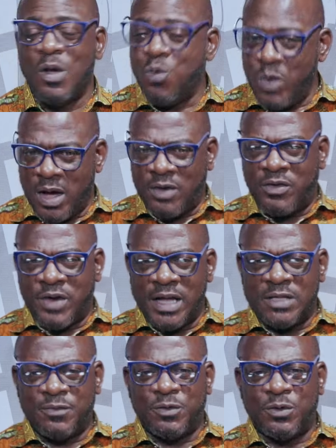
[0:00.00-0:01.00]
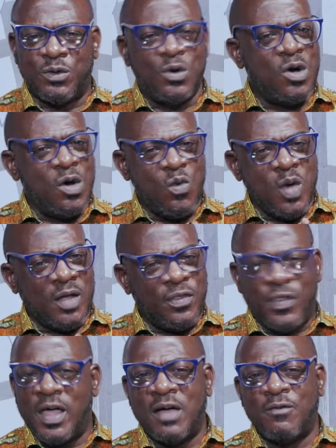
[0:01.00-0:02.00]
We are grateful. We are
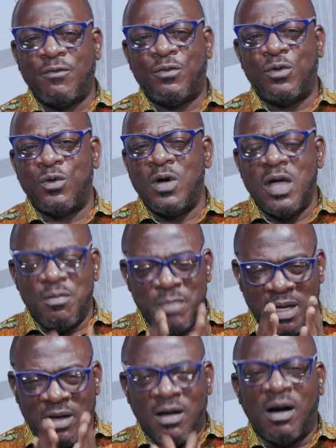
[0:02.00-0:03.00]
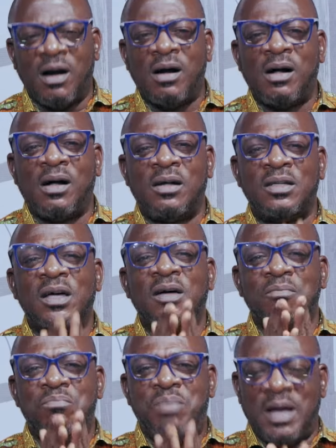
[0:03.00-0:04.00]
thankful. May God
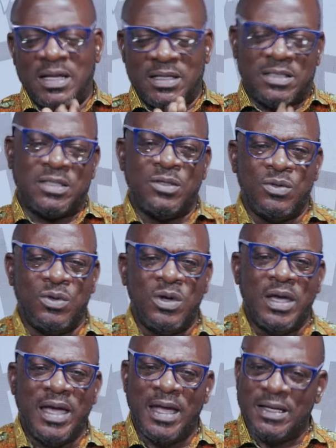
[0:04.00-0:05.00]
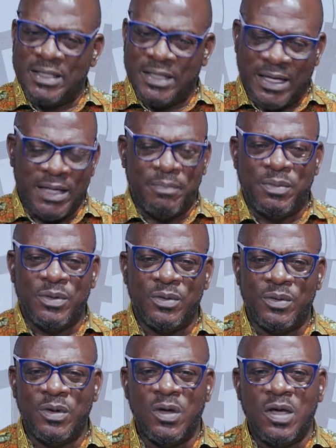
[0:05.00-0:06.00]
bless you and keep you.
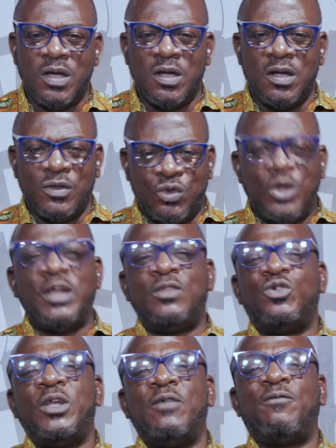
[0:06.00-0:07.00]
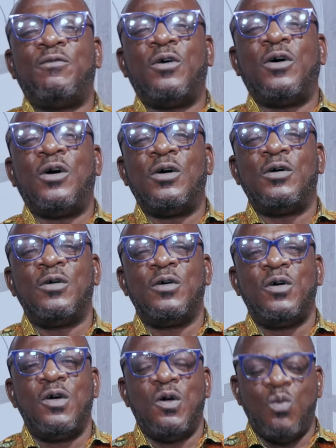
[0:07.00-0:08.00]
2024,
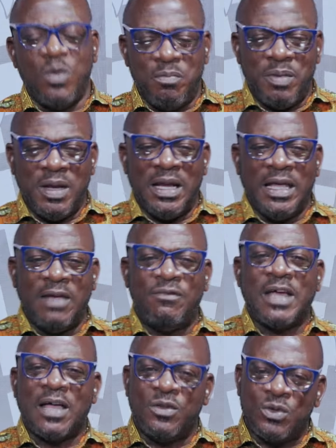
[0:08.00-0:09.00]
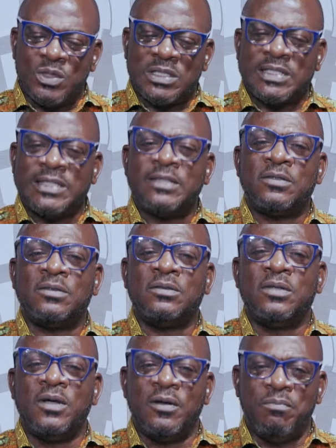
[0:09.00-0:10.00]
we believe that you still
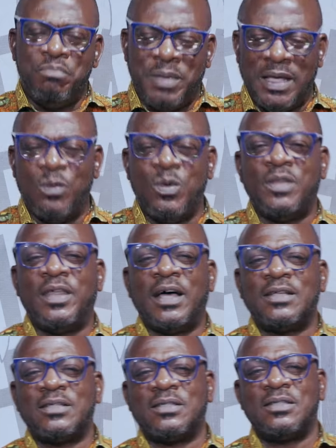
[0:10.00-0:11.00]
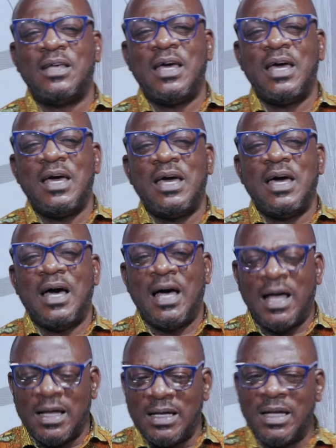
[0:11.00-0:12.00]
be with us,
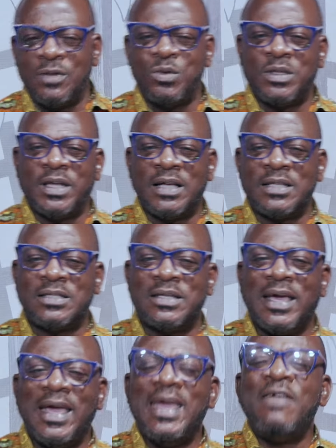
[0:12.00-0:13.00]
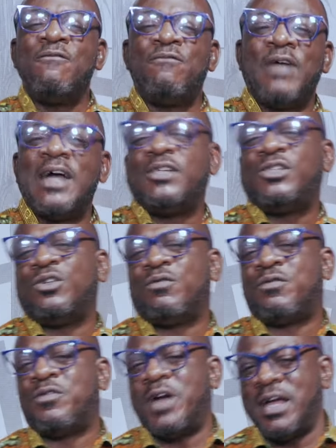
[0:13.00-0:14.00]
hang on with us, invite your
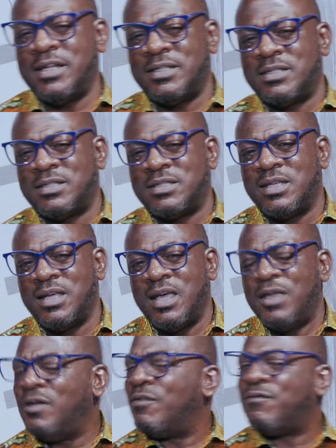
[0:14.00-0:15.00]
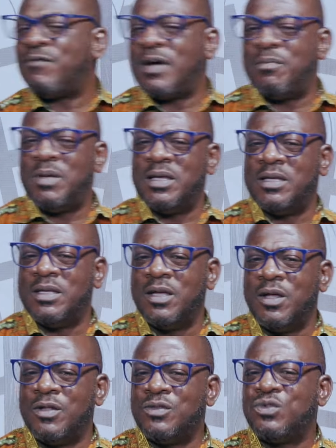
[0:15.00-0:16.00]
friends, your family
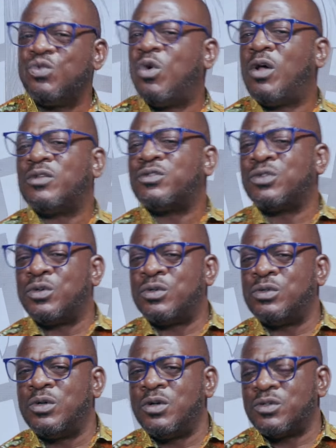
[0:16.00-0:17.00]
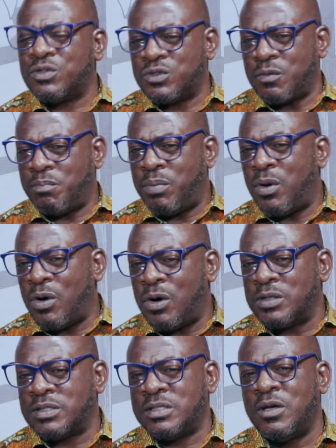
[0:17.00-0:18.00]
to also
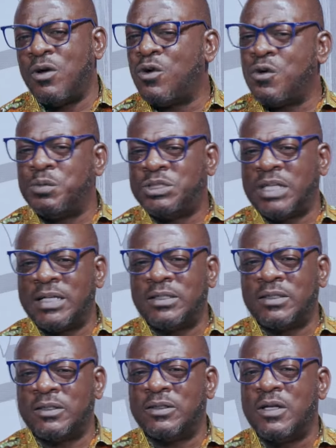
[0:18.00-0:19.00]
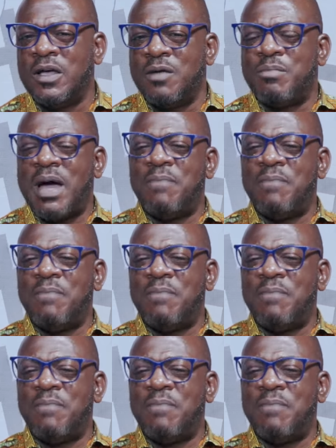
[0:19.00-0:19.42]
support Hope Channel by